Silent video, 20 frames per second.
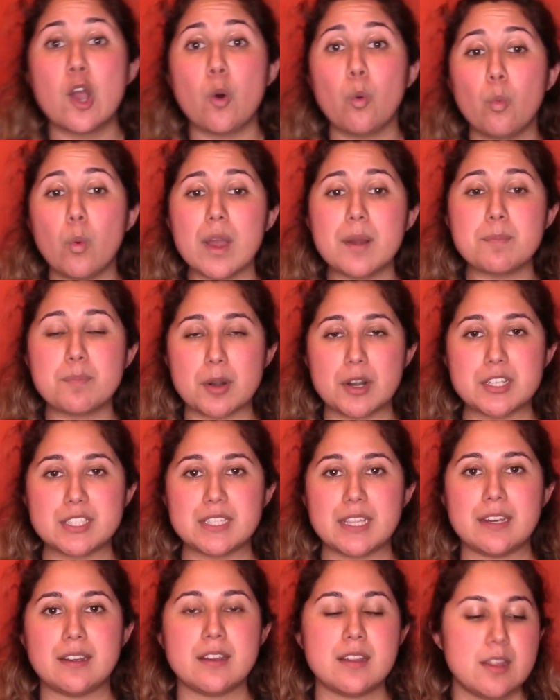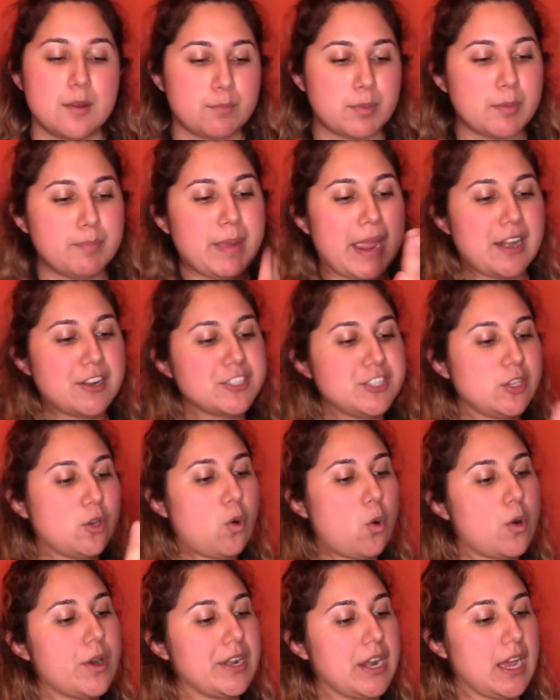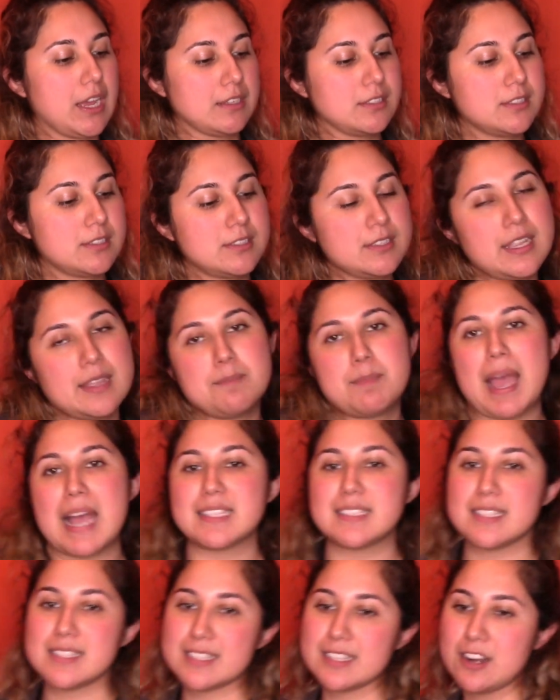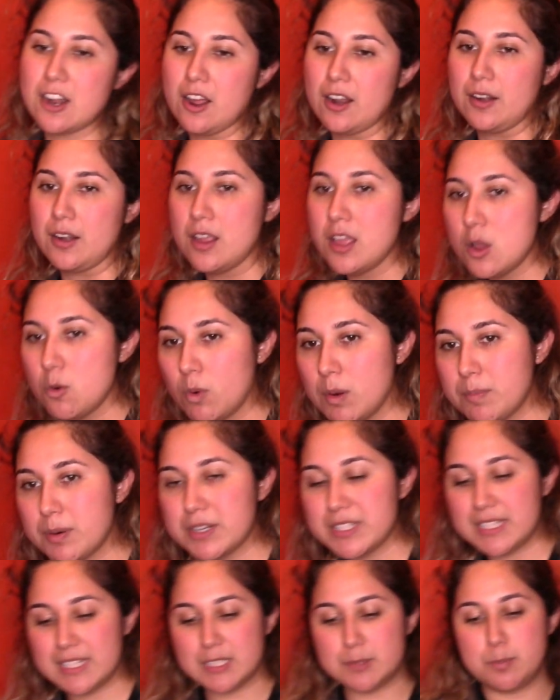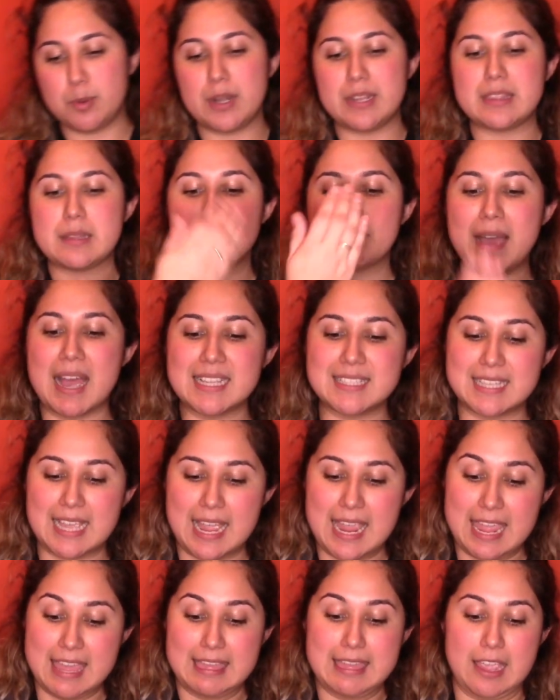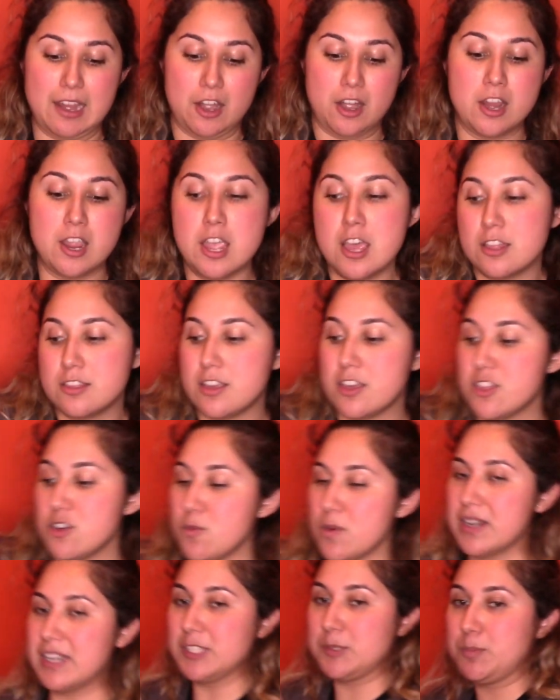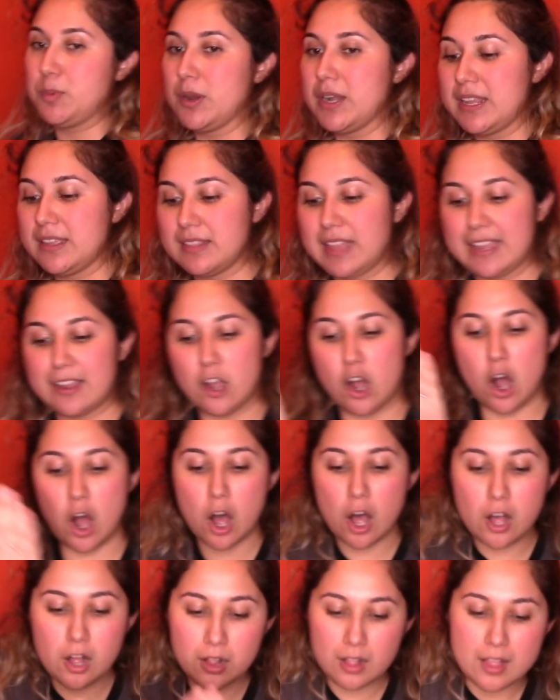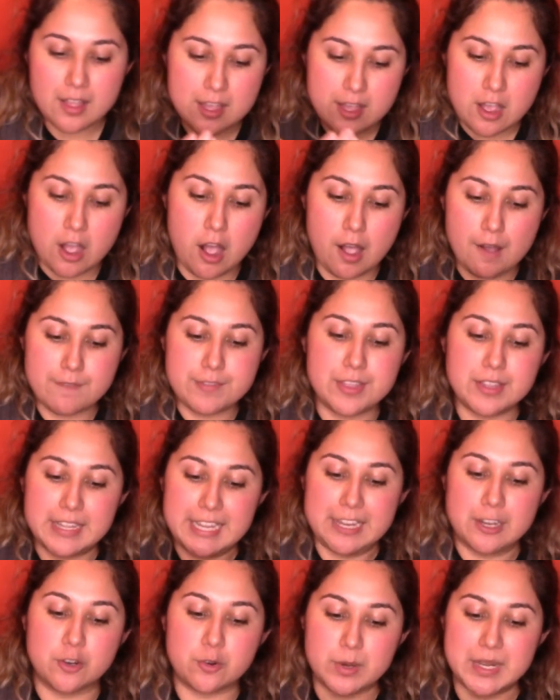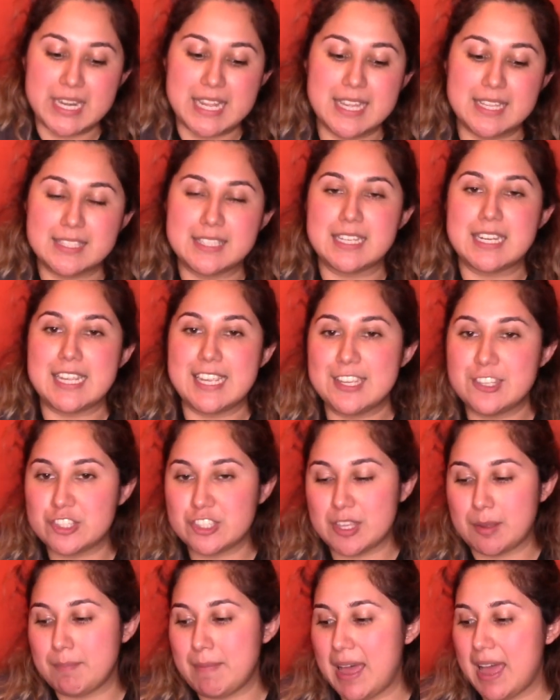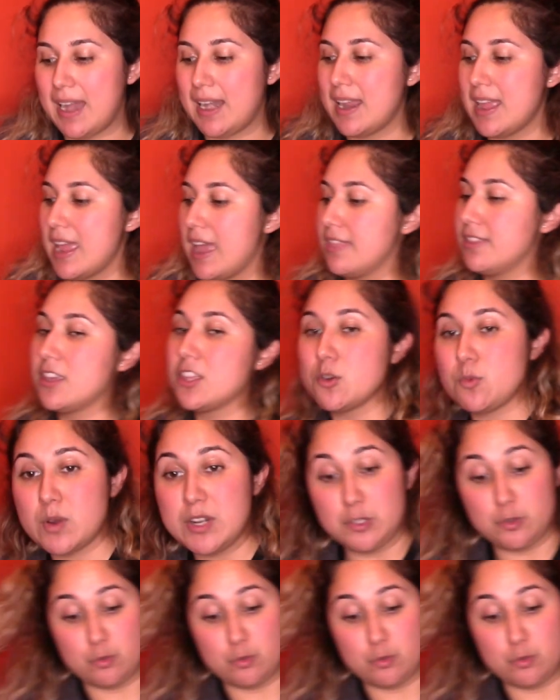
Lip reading: One person prepares the corn husks, passes it on. One person is putting the masa in there. The other one is putting like all of the ingredients in each tamal, and the other one